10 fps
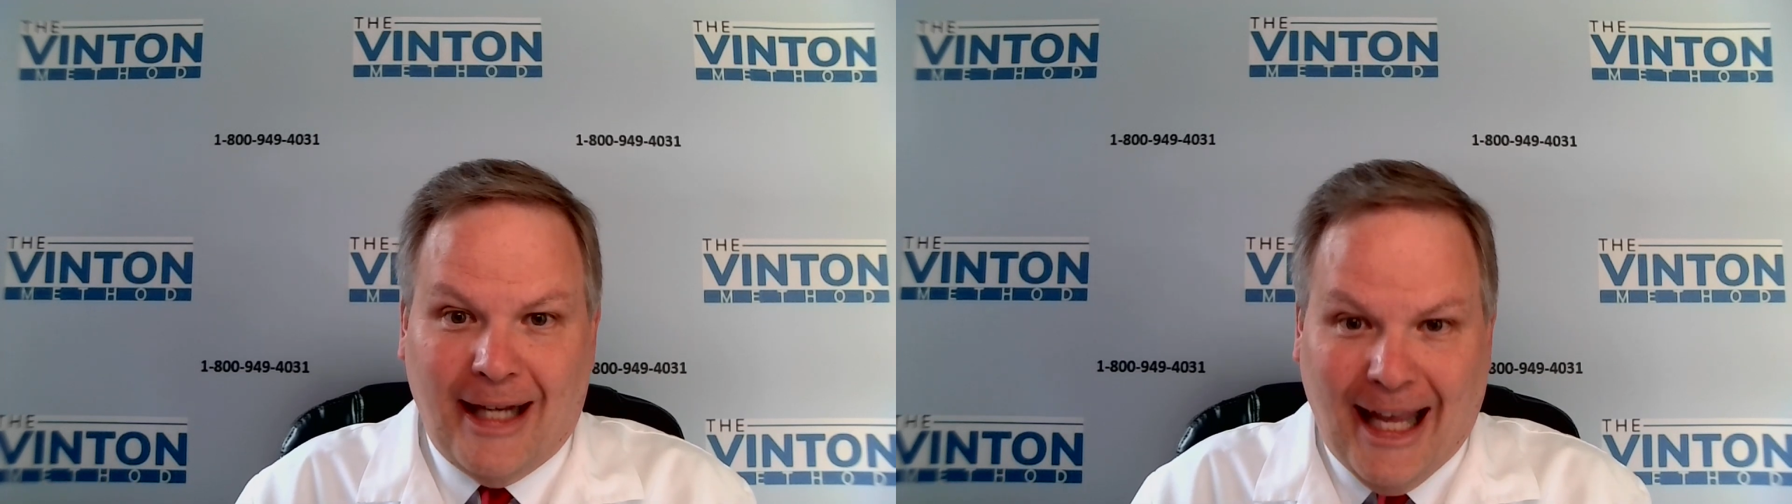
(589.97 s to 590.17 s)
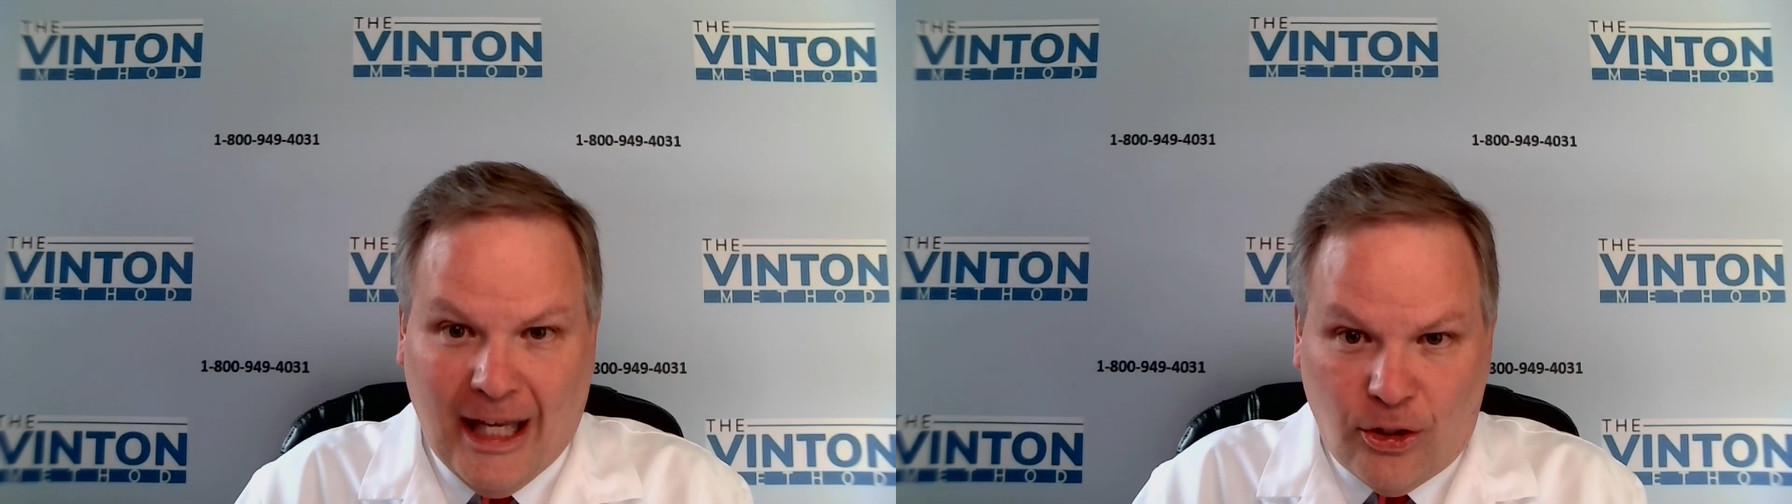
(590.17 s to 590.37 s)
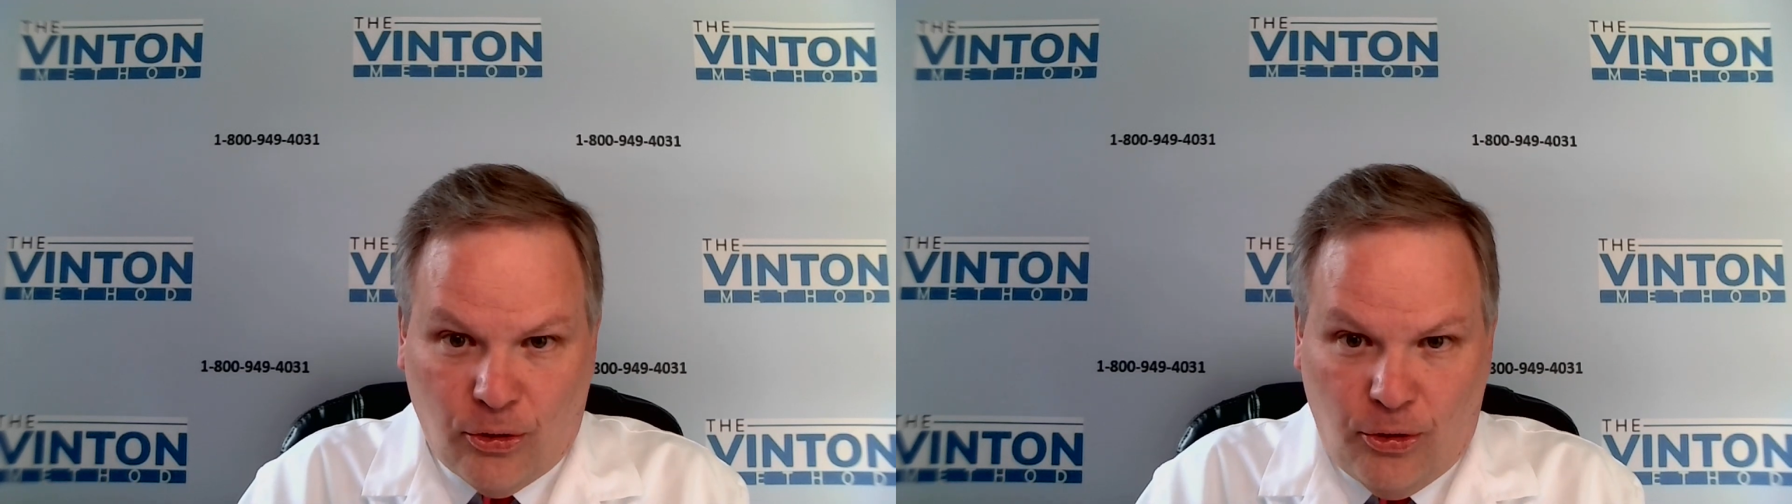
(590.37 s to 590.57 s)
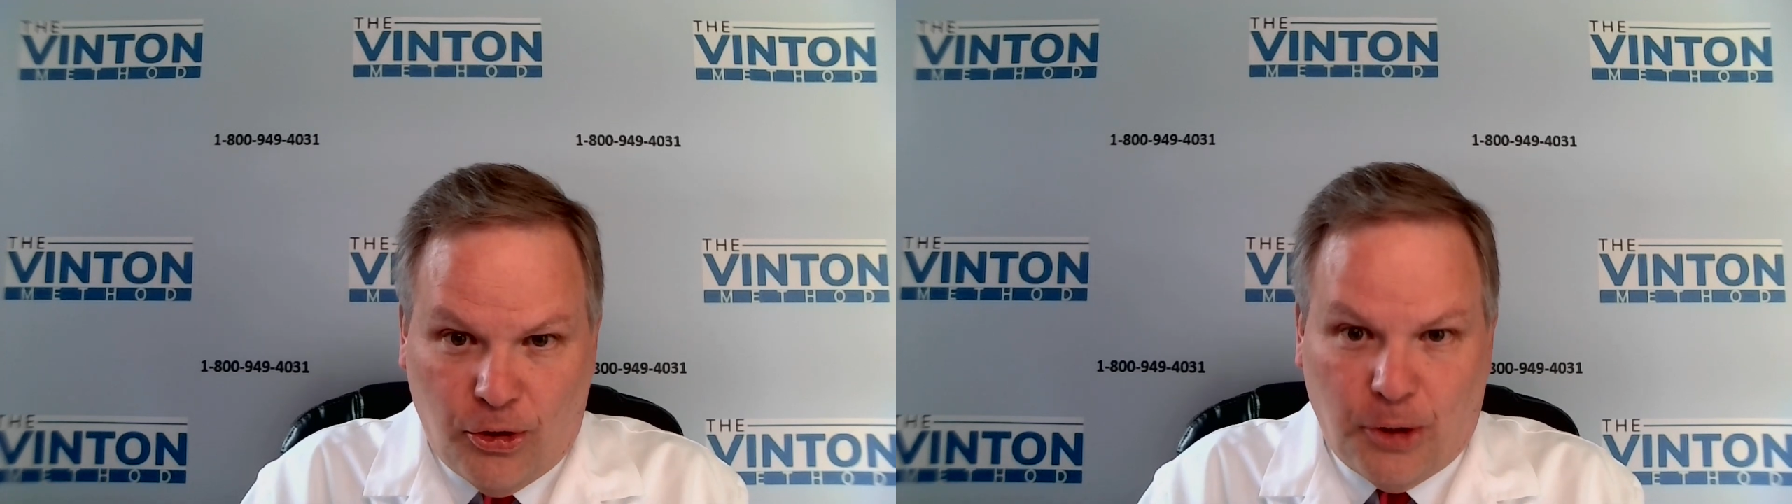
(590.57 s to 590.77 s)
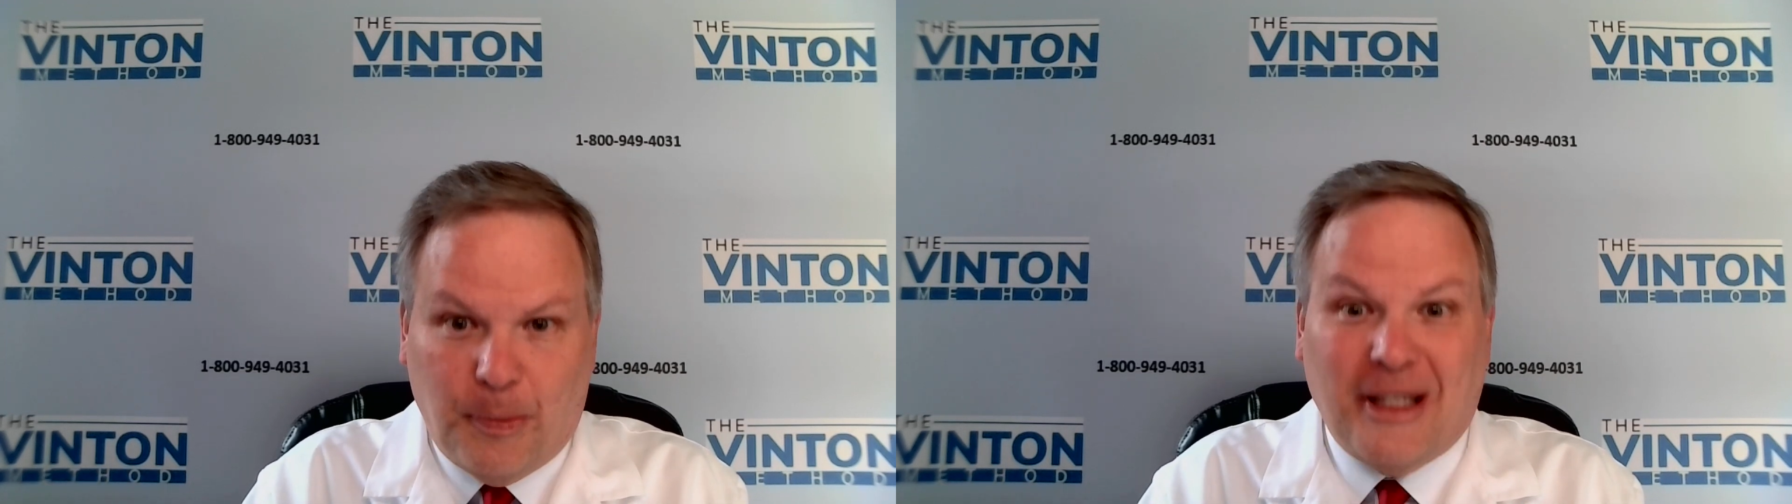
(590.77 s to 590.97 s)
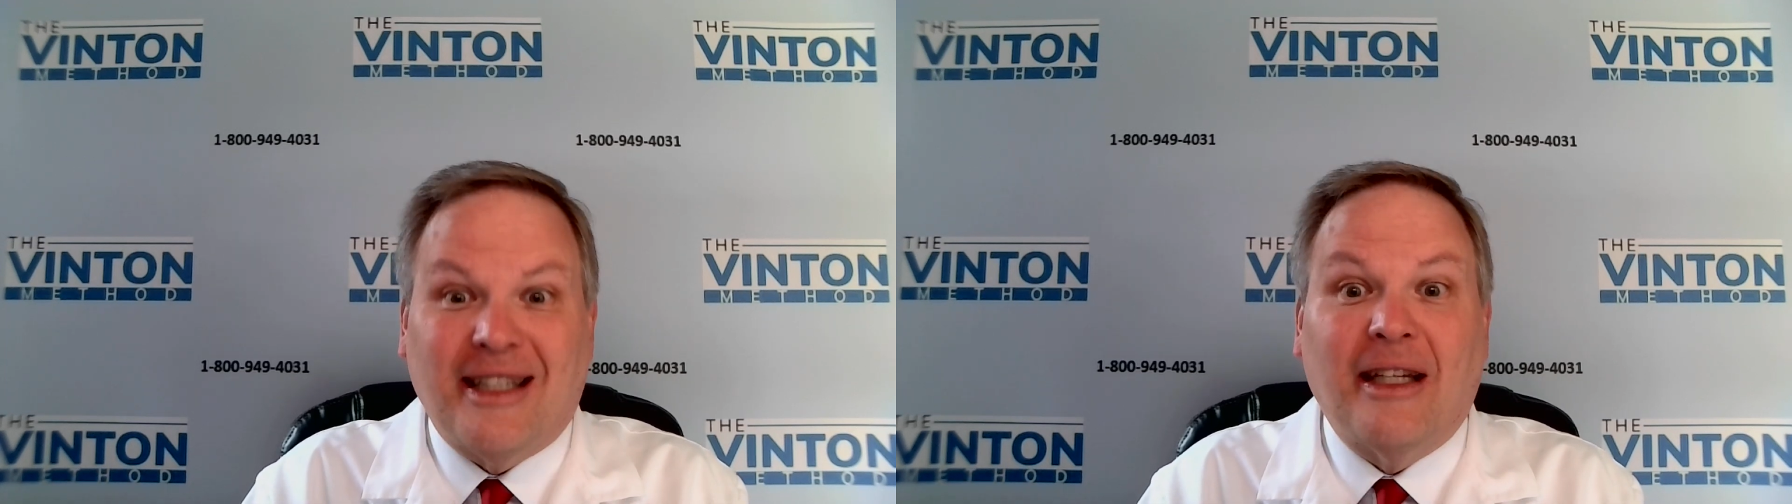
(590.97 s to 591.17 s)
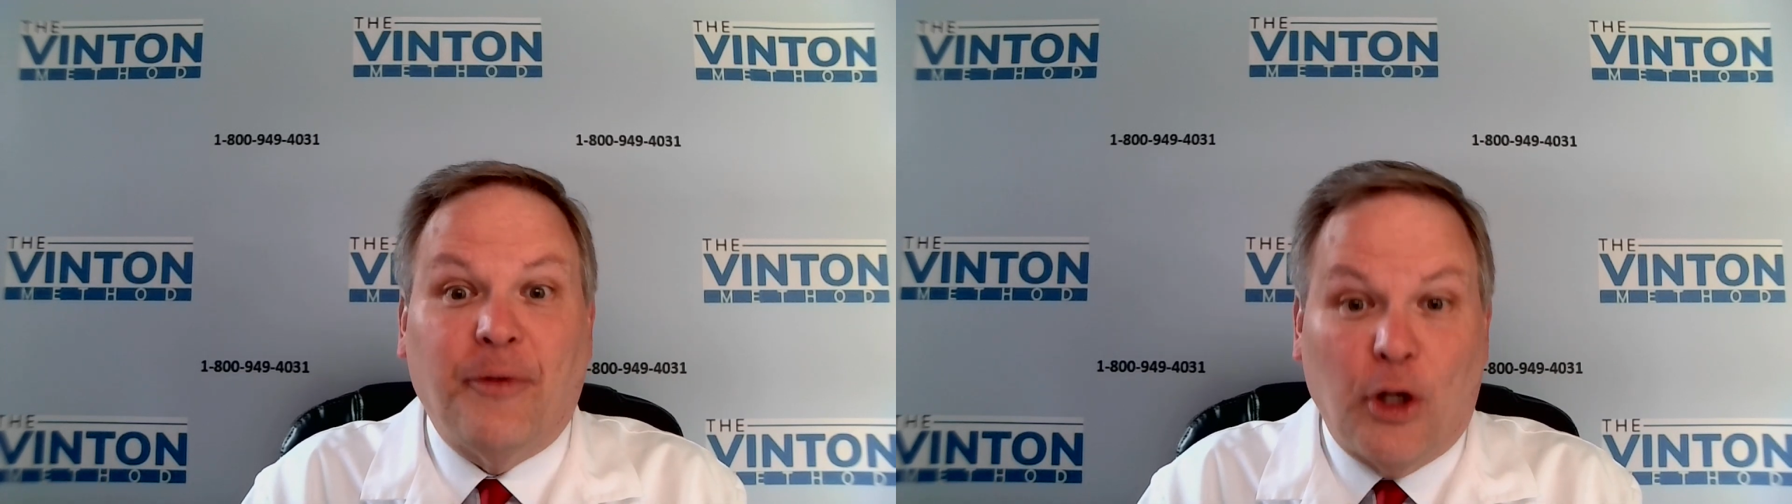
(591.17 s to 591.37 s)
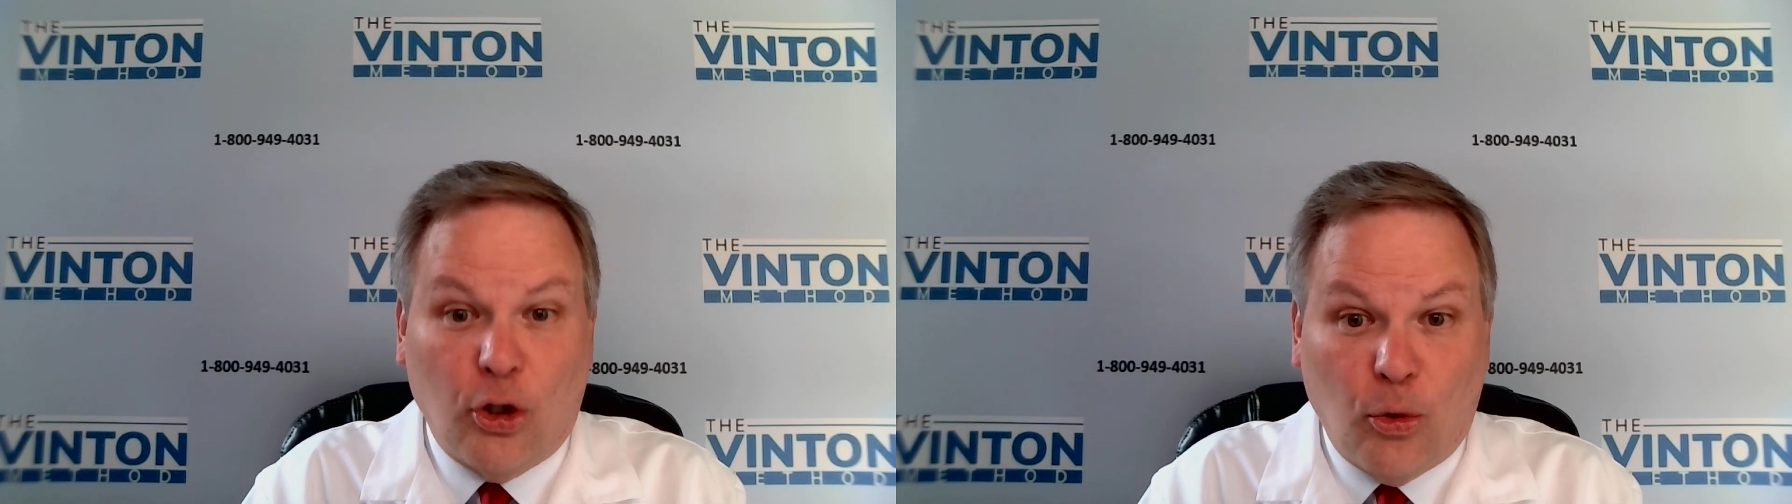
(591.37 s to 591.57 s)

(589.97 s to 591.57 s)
answer your specific